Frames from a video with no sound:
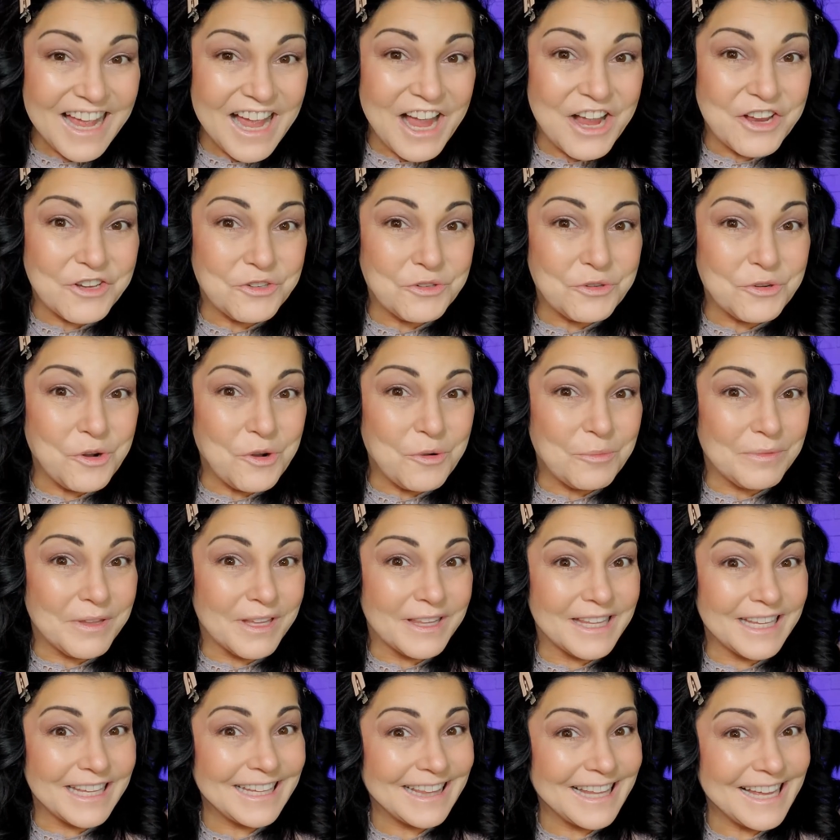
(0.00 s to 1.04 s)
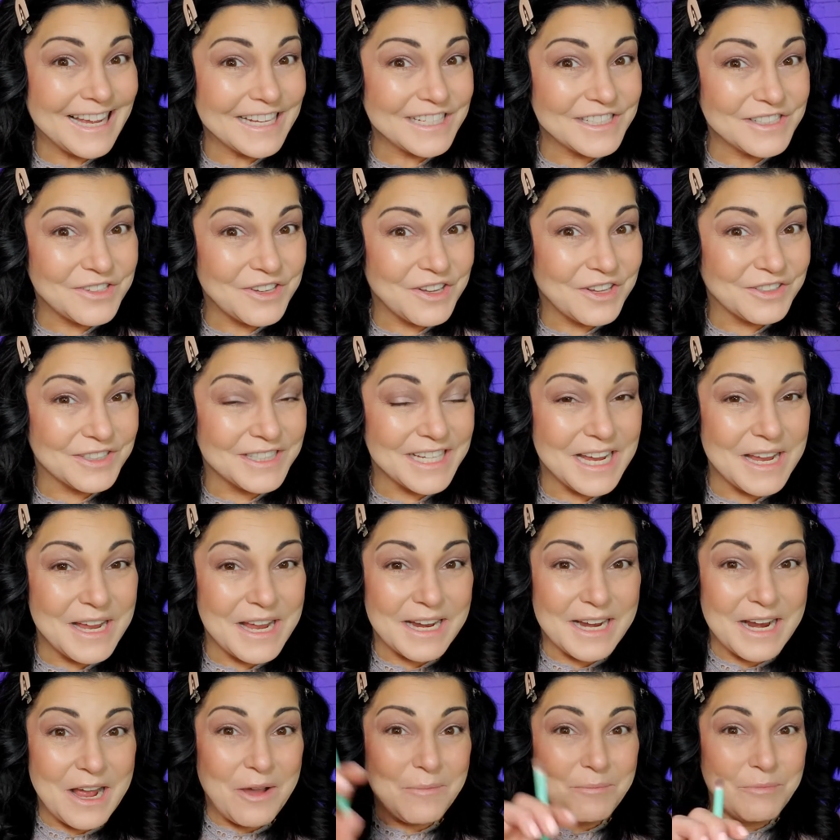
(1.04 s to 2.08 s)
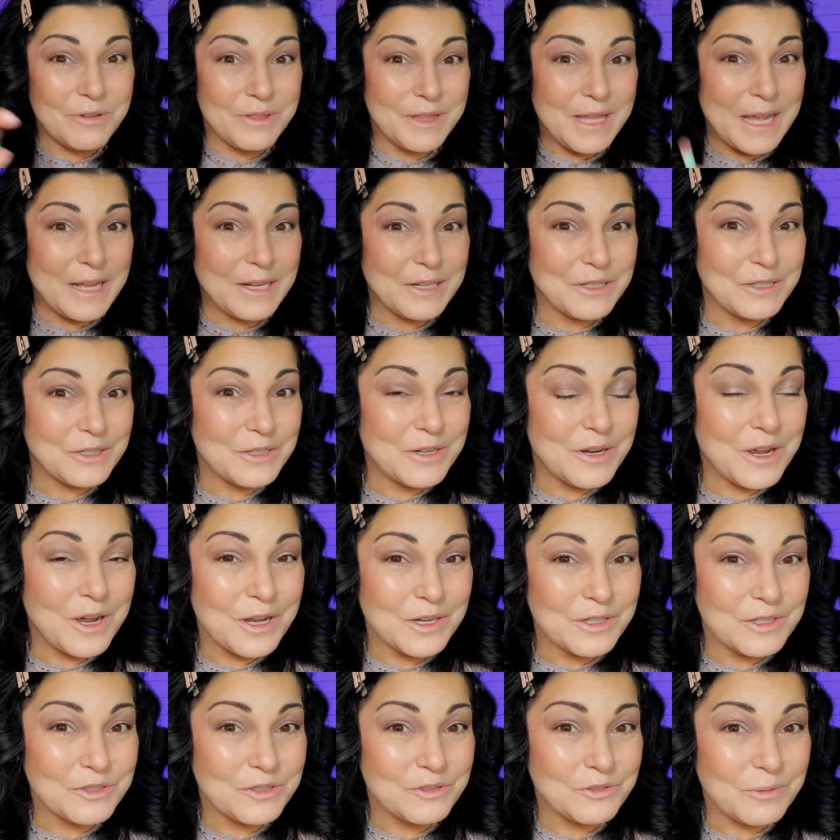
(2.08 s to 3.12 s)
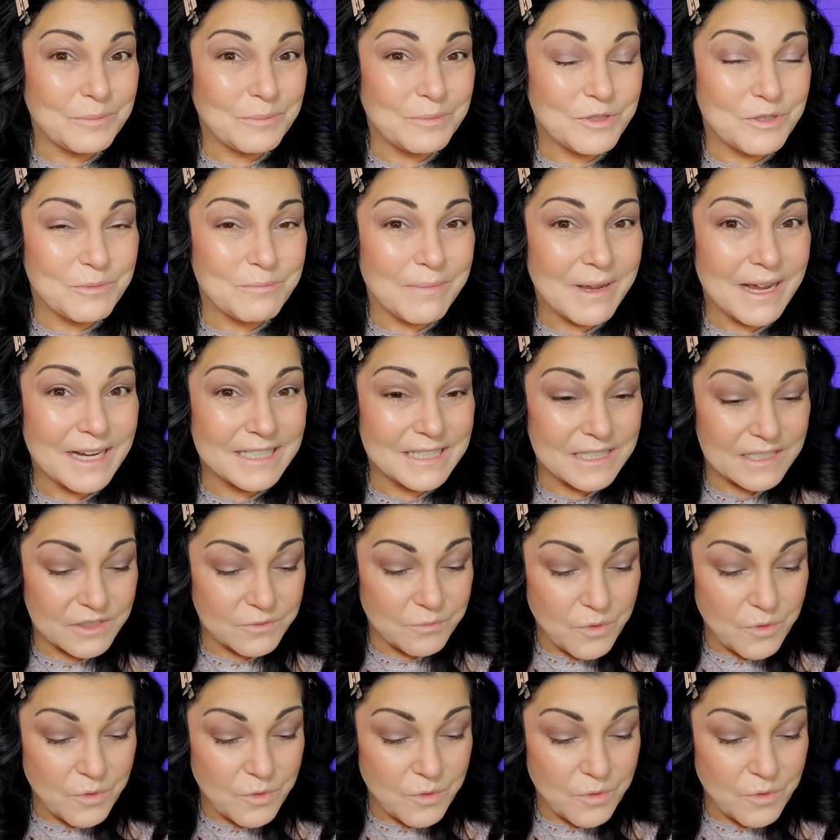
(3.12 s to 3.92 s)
I do hope that they last all day, and I'll put that in the description box as